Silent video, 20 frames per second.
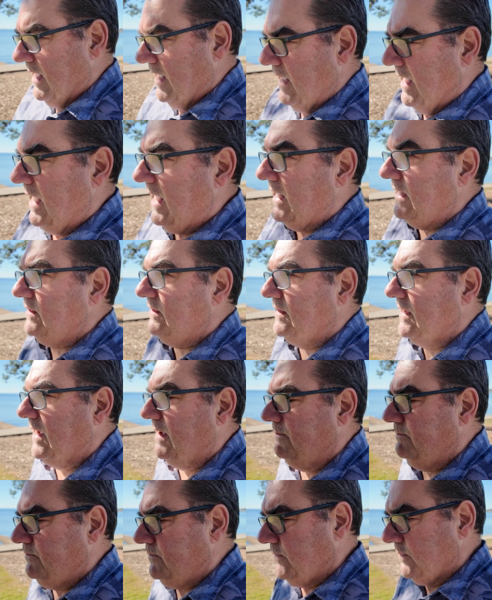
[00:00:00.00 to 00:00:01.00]
And
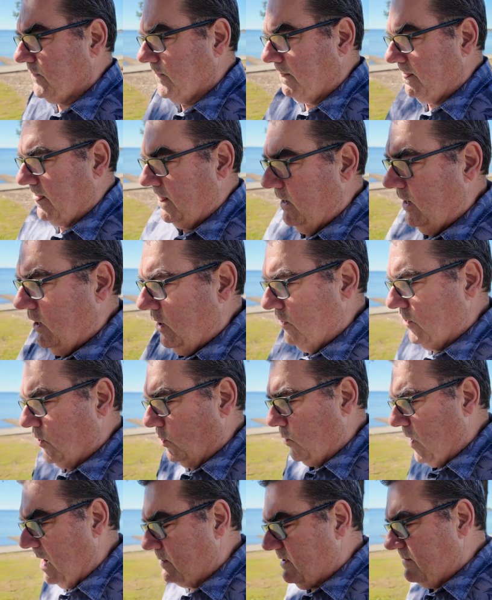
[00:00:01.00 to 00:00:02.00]
the
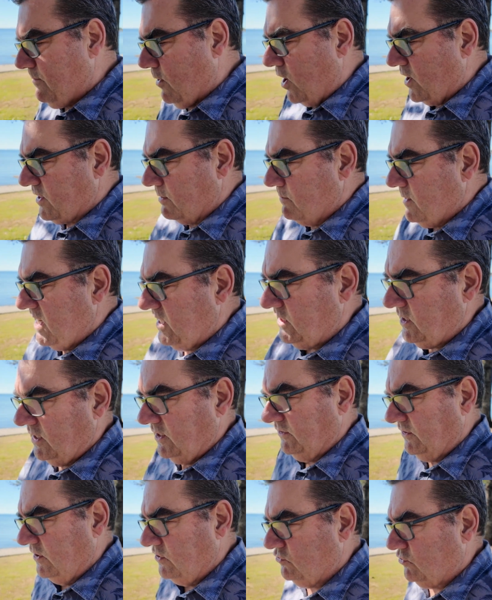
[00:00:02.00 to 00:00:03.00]
way we buy the meat
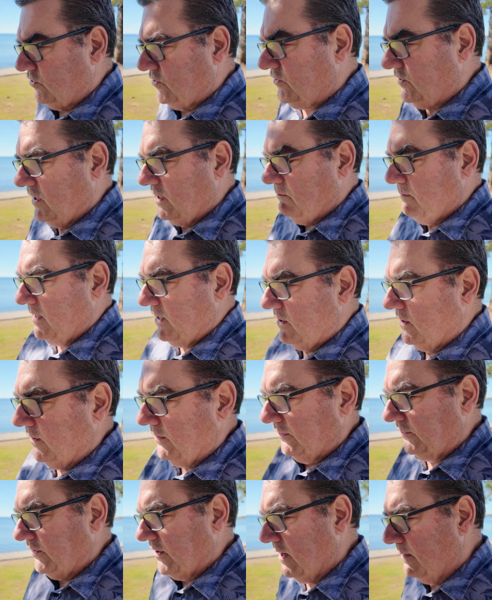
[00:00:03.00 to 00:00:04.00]
is interesting
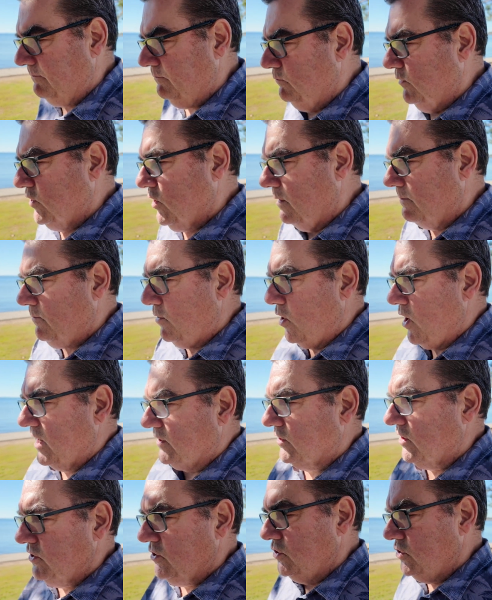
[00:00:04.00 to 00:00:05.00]
because we're not
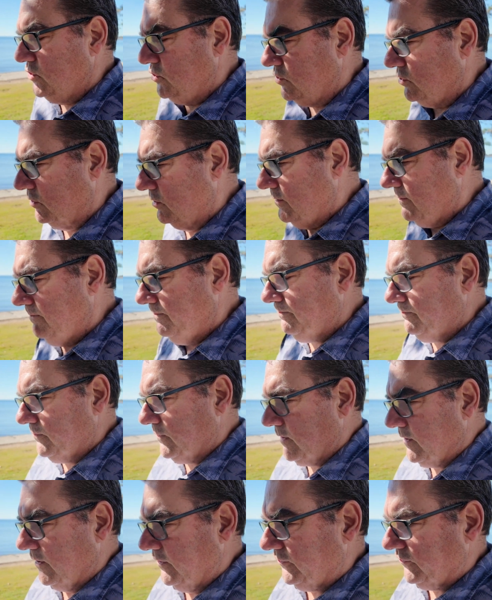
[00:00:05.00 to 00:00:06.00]
buying the usual
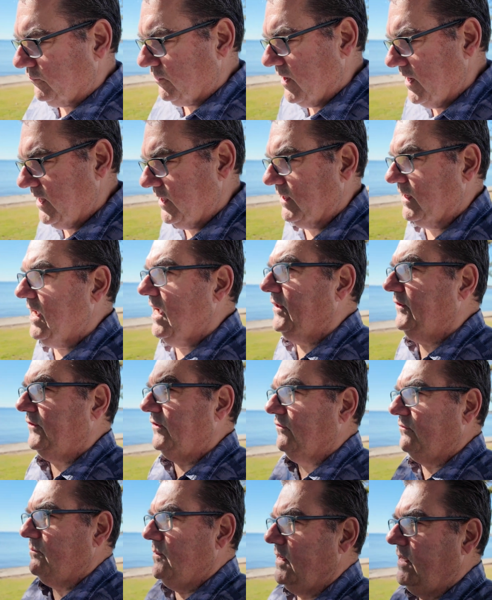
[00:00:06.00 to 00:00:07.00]
Australian cuts
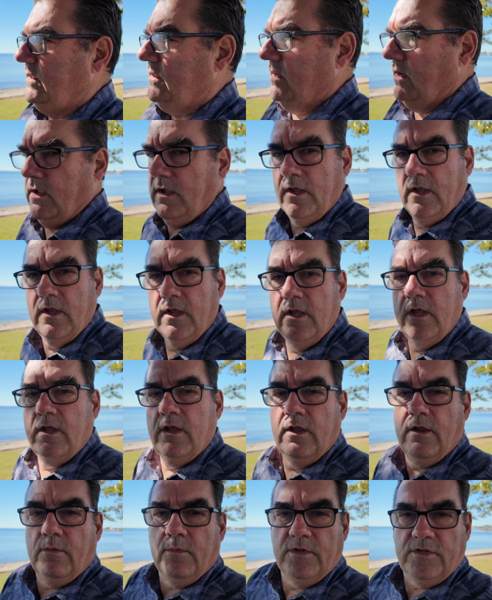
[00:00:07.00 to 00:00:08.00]
of meat.
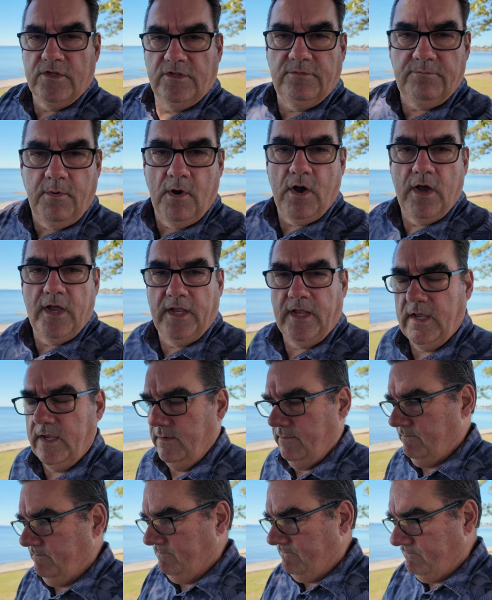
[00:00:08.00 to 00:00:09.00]
We're just buying a
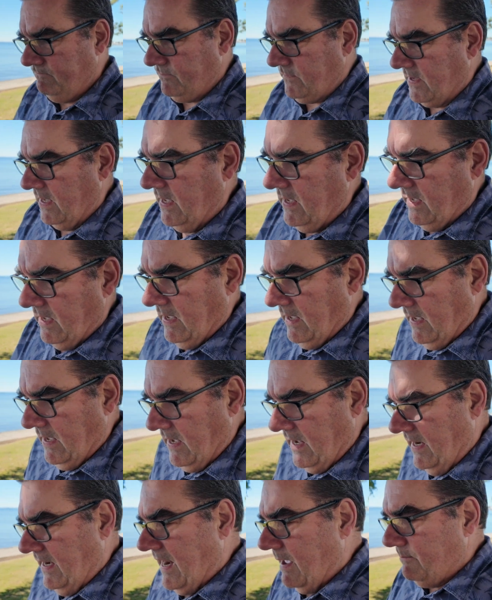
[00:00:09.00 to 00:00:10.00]

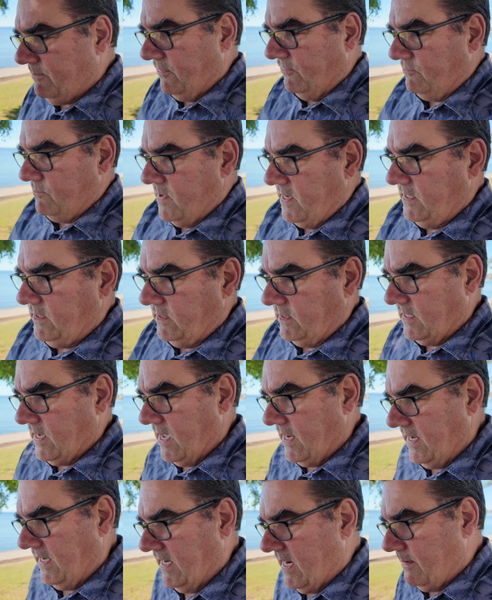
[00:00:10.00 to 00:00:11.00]
lump of meat and
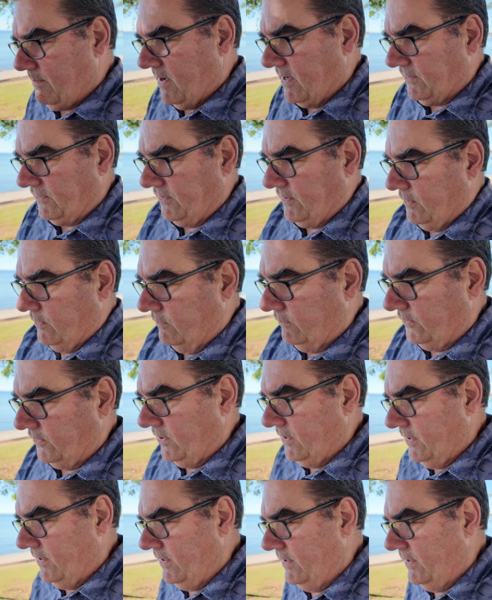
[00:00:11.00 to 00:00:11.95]
cutting it up ourselves.